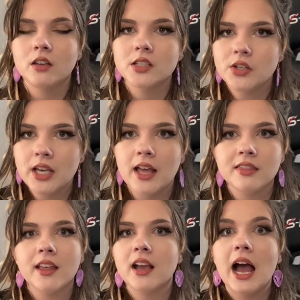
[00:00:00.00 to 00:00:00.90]
So
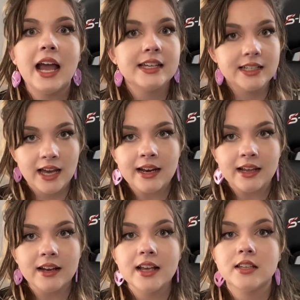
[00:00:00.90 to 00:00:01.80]
again, like, I get
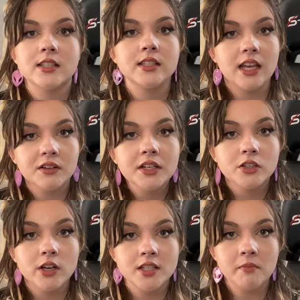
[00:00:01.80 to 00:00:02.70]
it. It's scary to
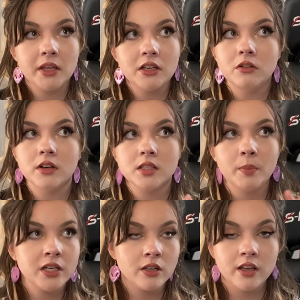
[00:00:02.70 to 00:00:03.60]
try something new,
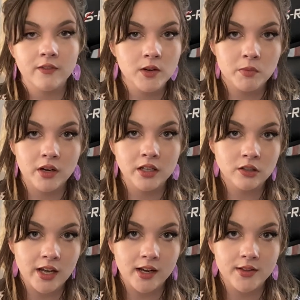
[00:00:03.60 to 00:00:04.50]
especially if you're putting
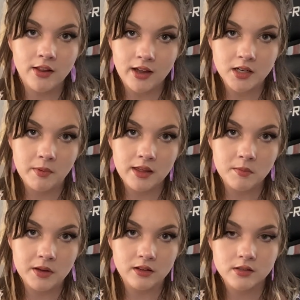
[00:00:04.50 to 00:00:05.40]
your neck on the line to pay the
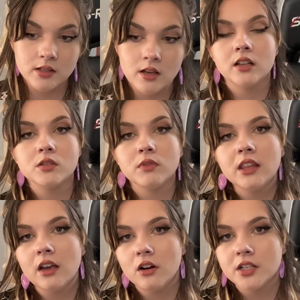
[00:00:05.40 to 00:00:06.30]
bills. And it's
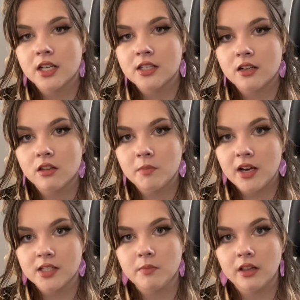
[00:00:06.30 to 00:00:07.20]
really hard to consider the
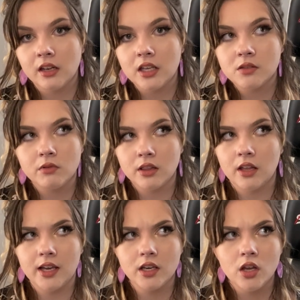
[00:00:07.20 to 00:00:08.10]
possibilities when,
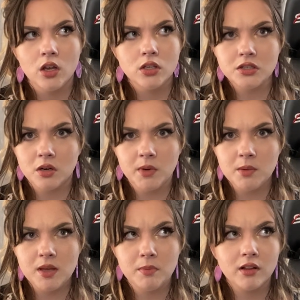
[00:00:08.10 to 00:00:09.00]
like, so many
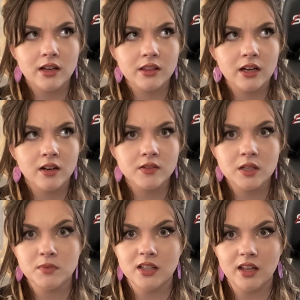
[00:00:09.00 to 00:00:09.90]
people out there have
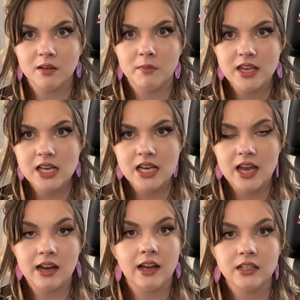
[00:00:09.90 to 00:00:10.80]
seemed to, like, make it
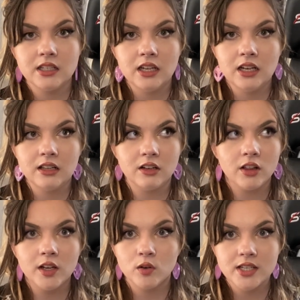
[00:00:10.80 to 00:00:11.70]
at 19 and they're,
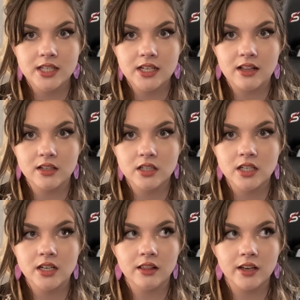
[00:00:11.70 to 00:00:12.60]
like, crazy
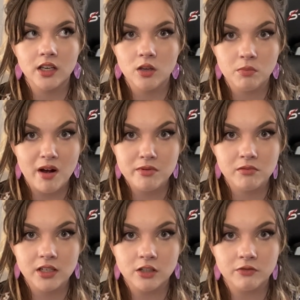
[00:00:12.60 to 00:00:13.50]
talented, and, like, you
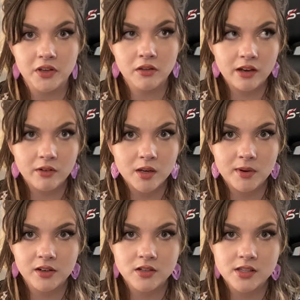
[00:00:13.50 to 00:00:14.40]
probably don't feel that way
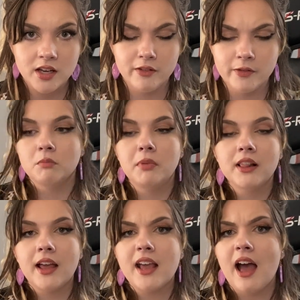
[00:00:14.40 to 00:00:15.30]
about yourself.
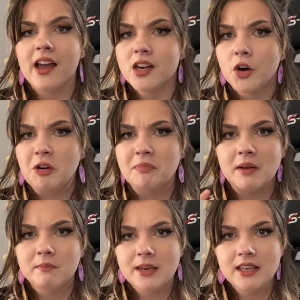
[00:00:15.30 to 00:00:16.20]
But, like, I hope
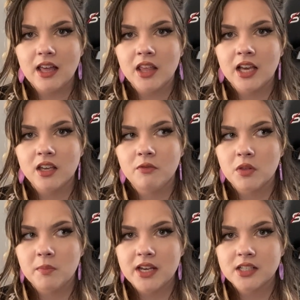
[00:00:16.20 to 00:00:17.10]
that me yelling at you for
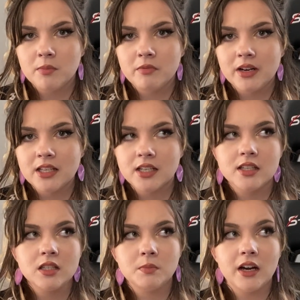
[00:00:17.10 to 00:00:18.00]
the past couple minutes
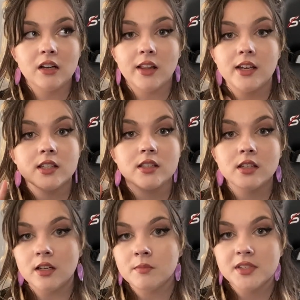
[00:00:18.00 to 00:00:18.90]
has inspired, like,
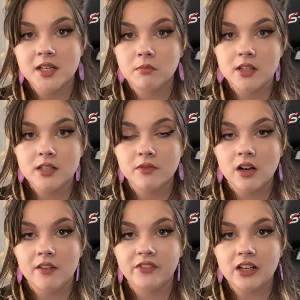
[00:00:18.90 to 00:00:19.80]
some semblance of
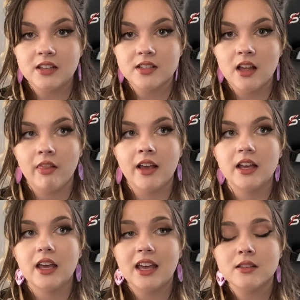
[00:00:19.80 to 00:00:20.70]
confidence that,
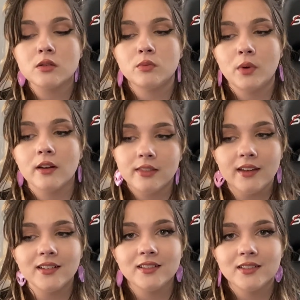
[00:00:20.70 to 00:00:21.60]
like, it's worth
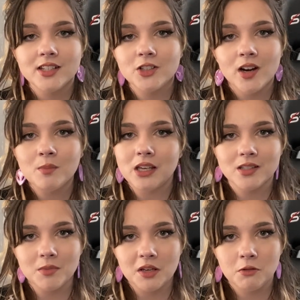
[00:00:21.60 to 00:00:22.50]
it to try to make
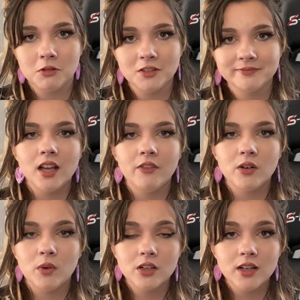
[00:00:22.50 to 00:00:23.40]
something cool. And if
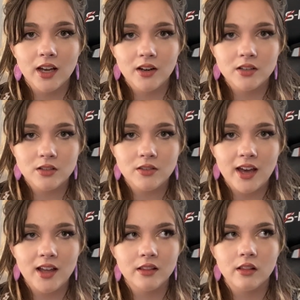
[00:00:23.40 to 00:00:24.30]
you're wondering how to do
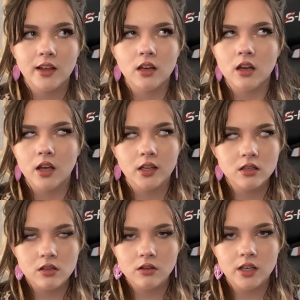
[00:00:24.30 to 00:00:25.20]
that, like, I hate
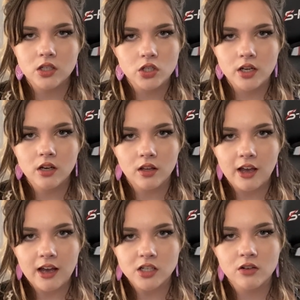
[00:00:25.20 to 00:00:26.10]
to do, like, a shitty call
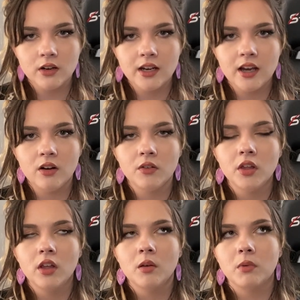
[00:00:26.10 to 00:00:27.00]
to action right now,
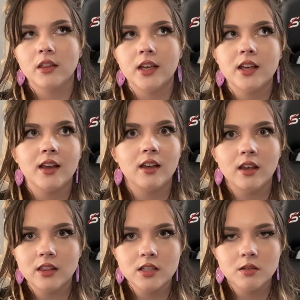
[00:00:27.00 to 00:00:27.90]
but, like,
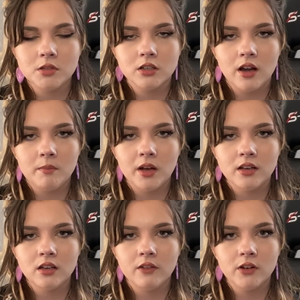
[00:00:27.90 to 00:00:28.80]
hit the subscribe
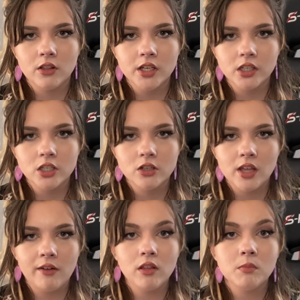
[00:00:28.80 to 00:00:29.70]
button if you're looking to do
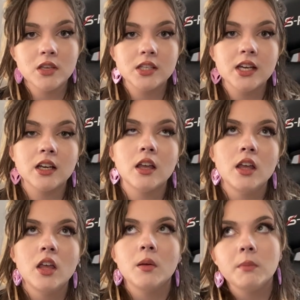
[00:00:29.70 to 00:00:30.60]
that with music,
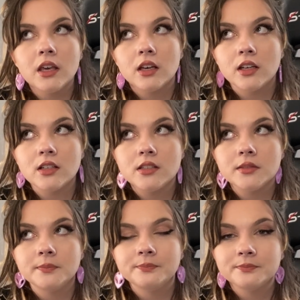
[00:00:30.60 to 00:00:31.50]

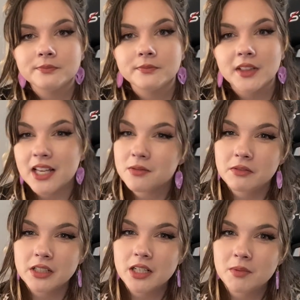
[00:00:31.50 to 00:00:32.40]
because that's
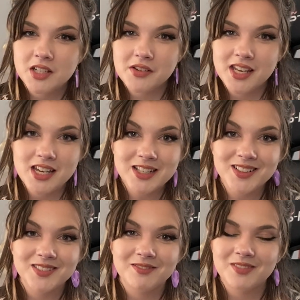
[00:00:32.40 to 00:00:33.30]
what we're going to be doing
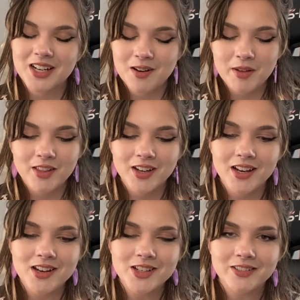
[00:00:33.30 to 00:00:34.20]
here. We're going to be looking
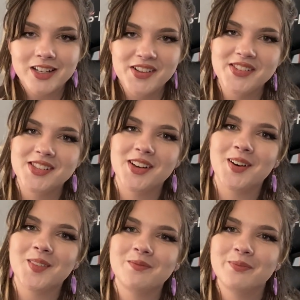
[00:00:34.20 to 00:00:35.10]
into it.
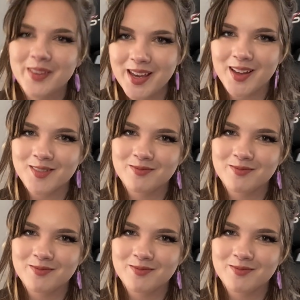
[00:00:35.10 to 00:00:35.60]
So, yeah.